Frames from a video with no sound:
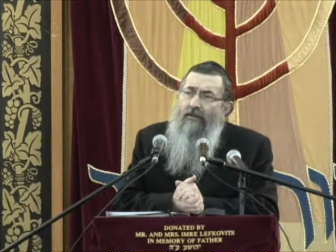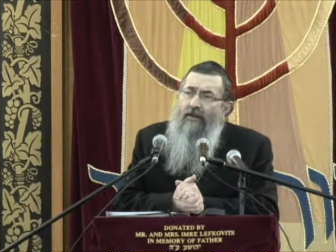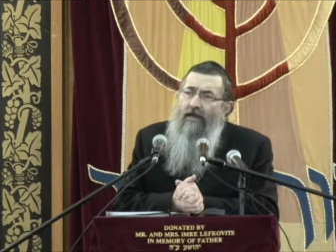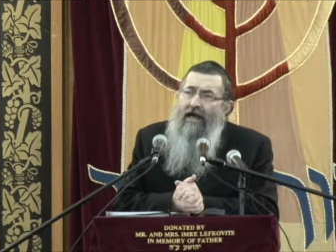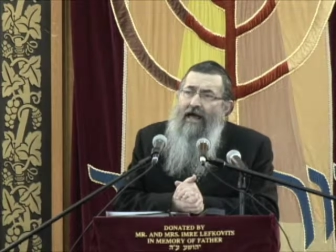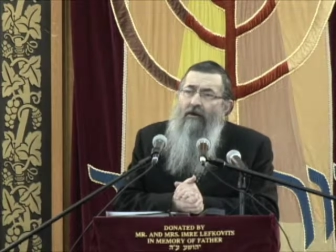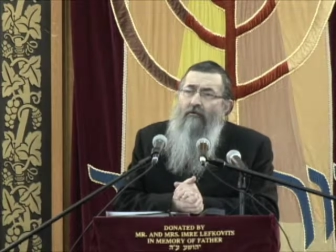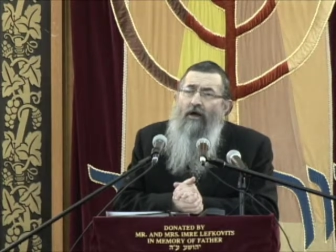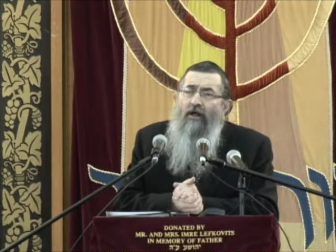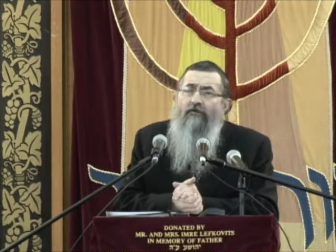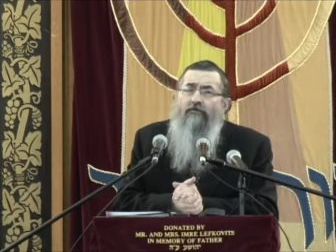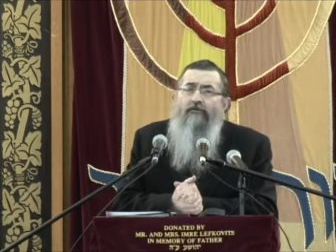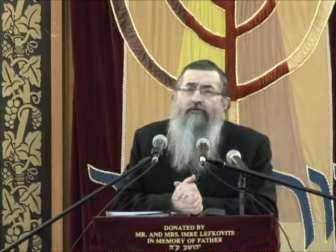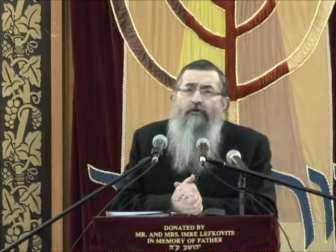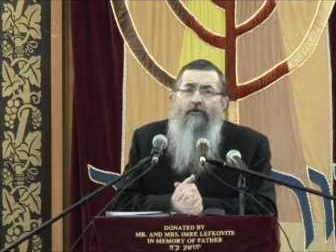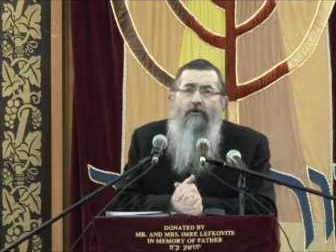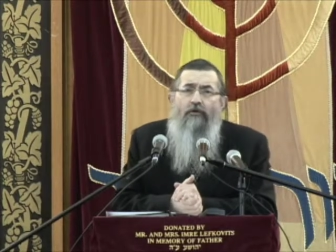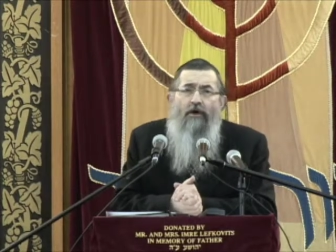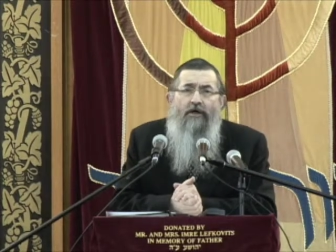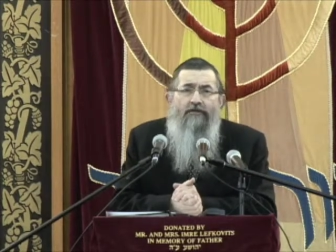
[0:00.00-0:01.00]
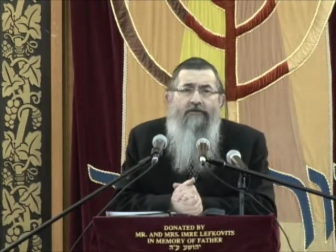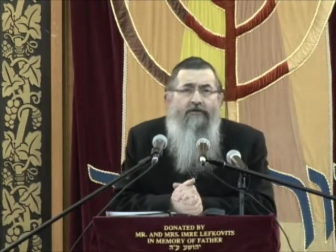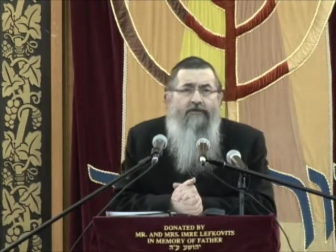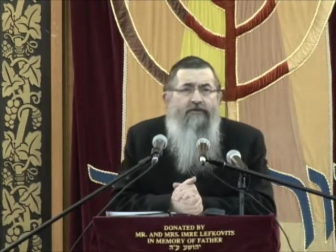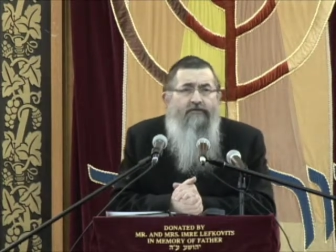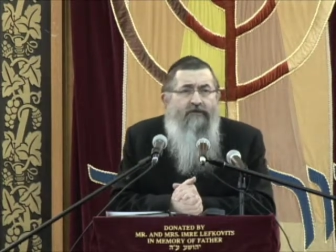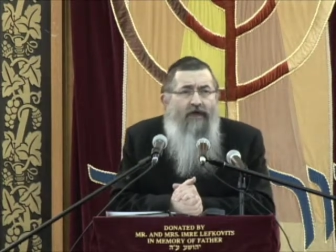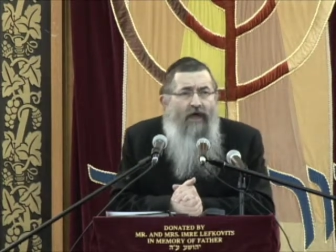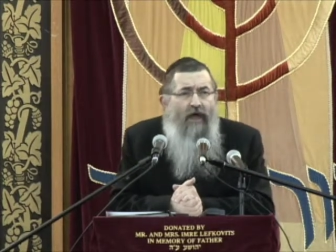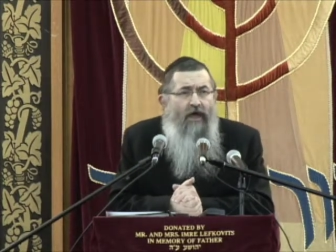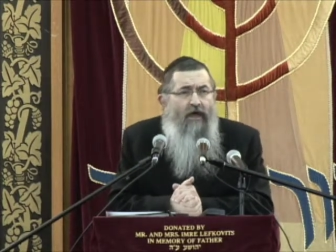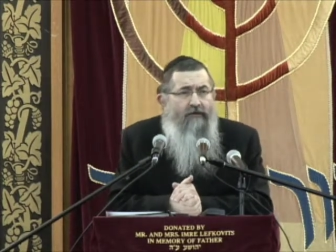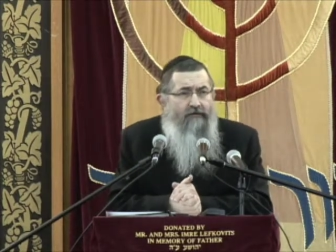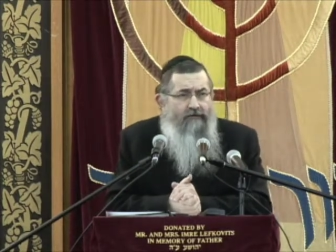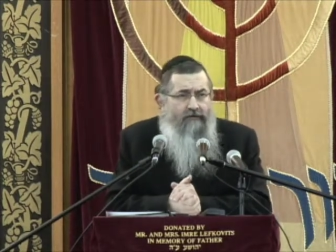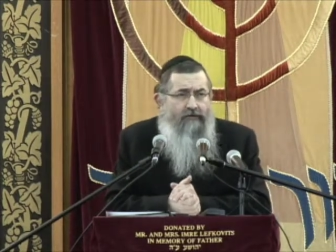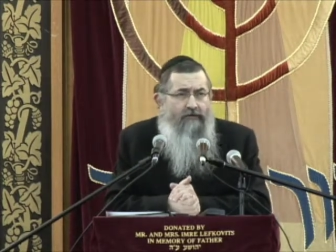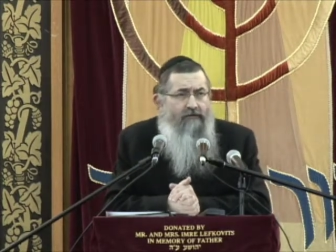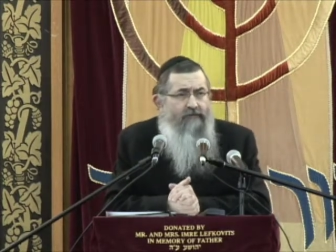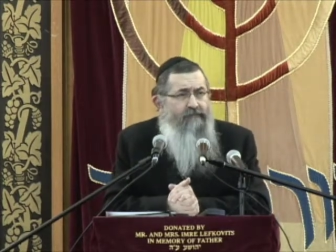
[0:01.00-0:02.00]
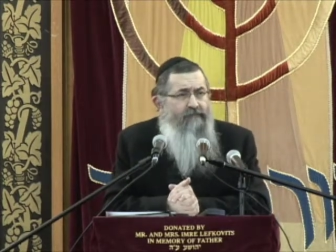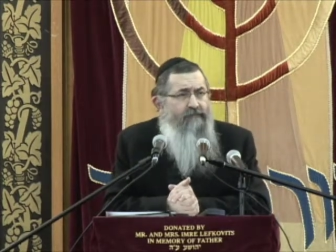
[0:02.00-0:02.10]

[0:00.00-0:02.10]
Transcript: How else do you understand